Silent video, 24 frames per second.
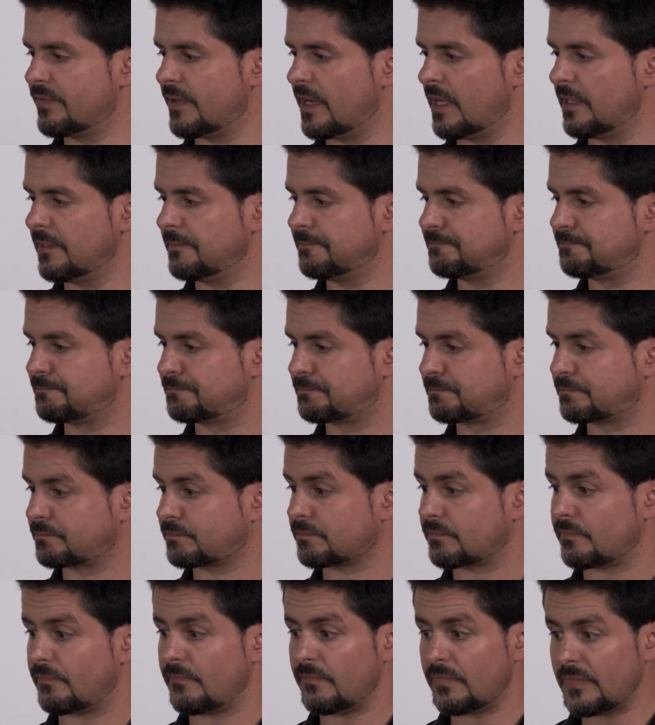file.
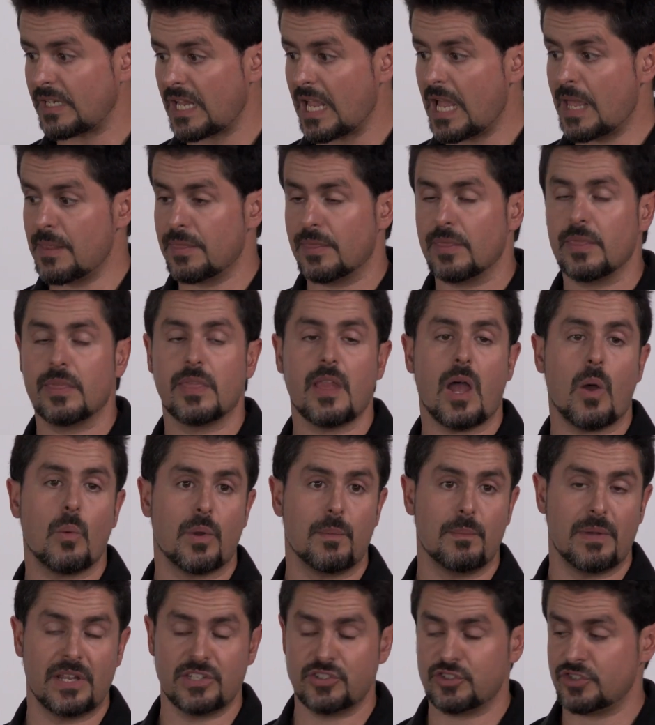And now
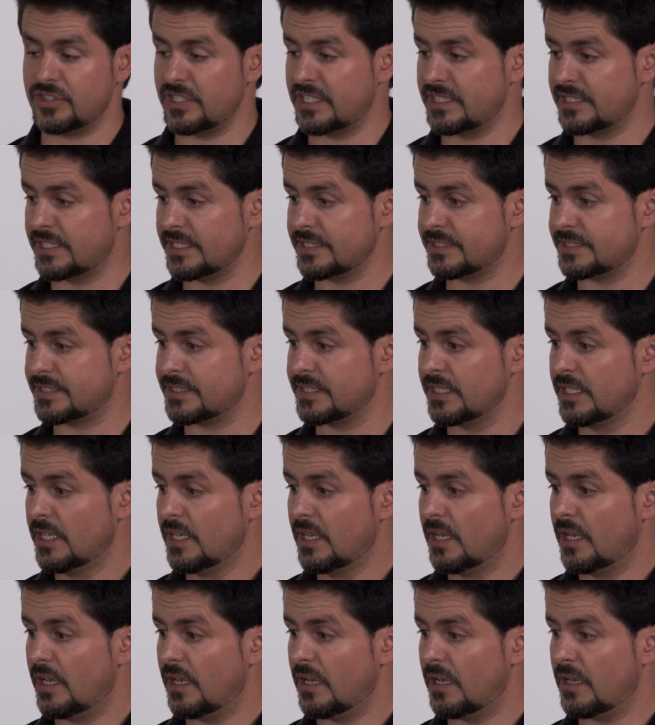we're mentioning this.
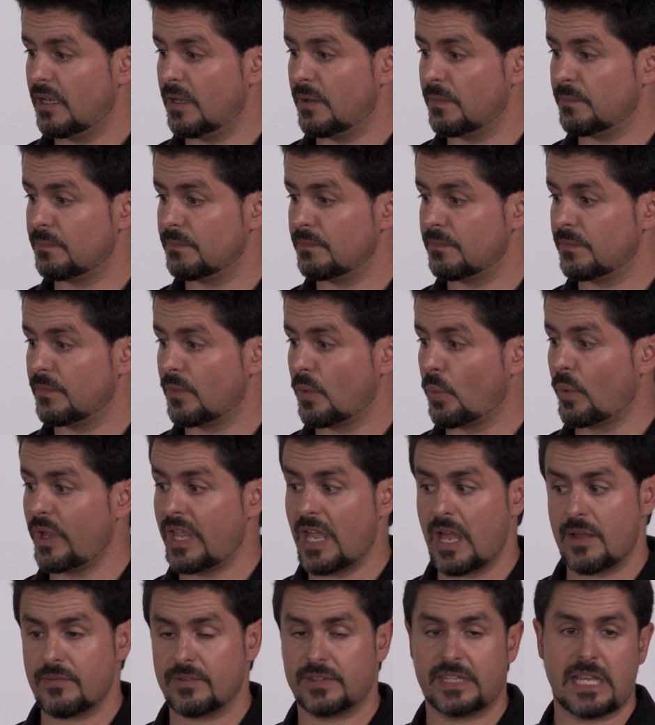We
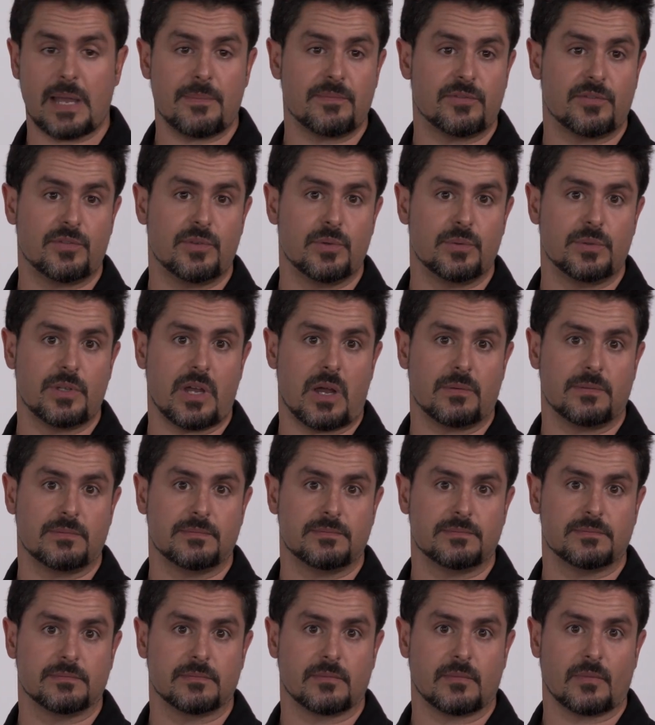have a tabbed view now.
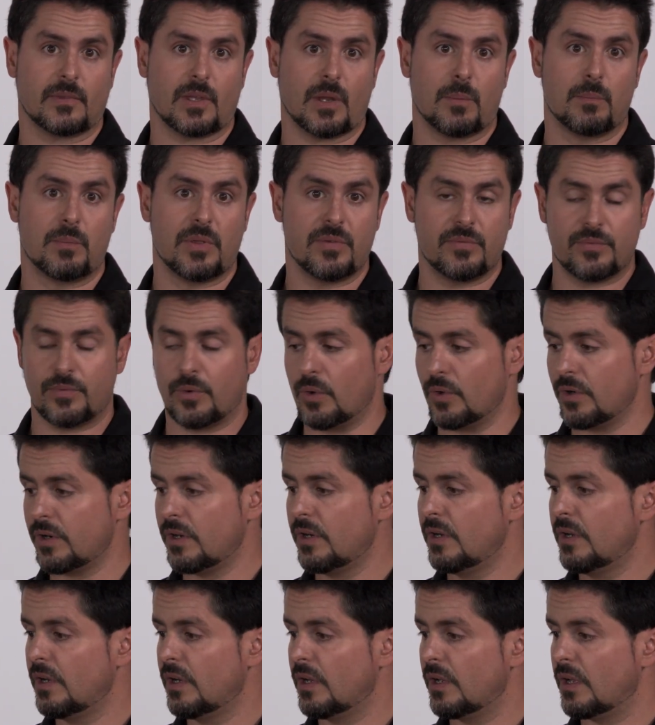Before,
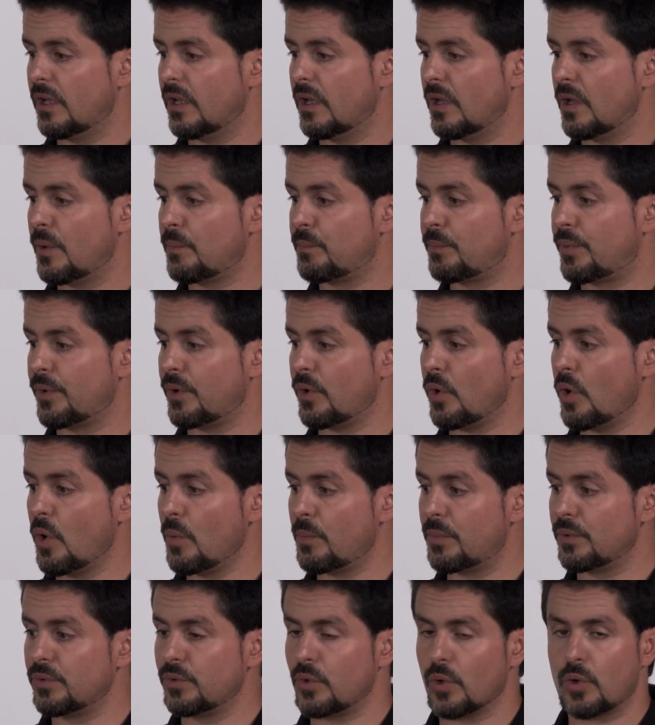per
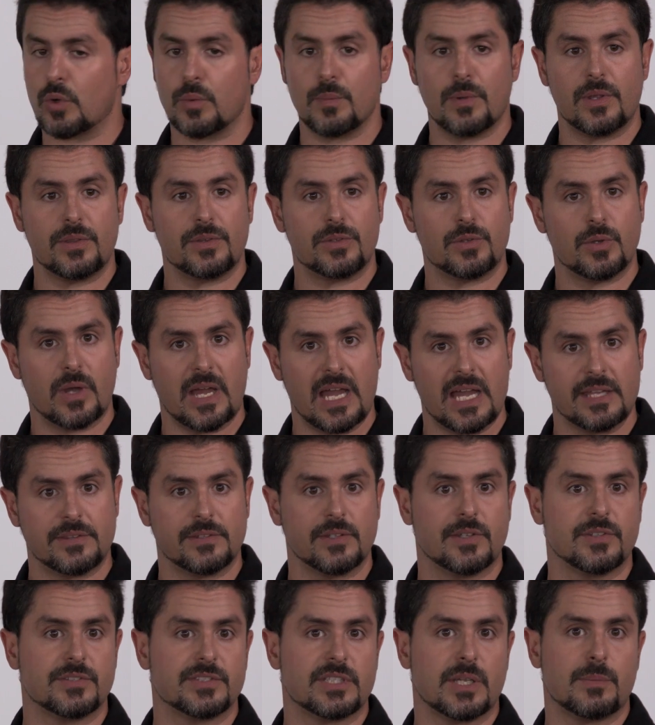open document, you had
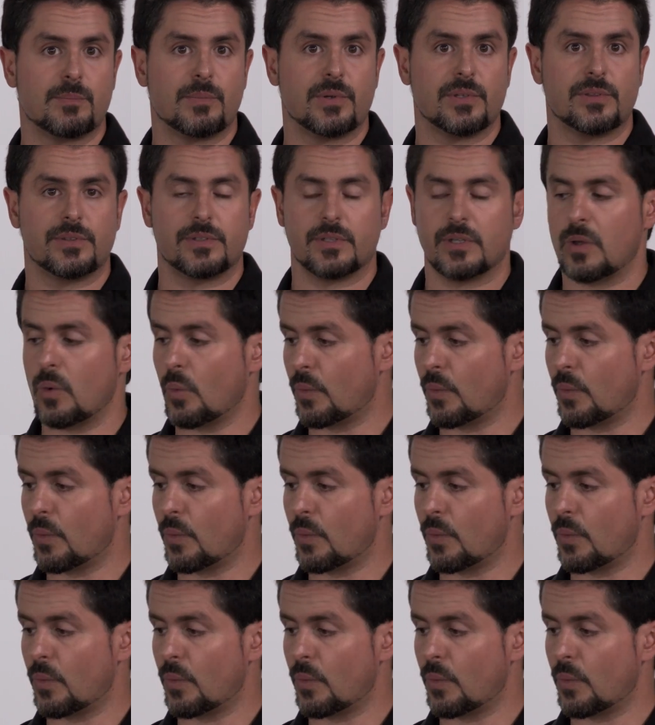a separate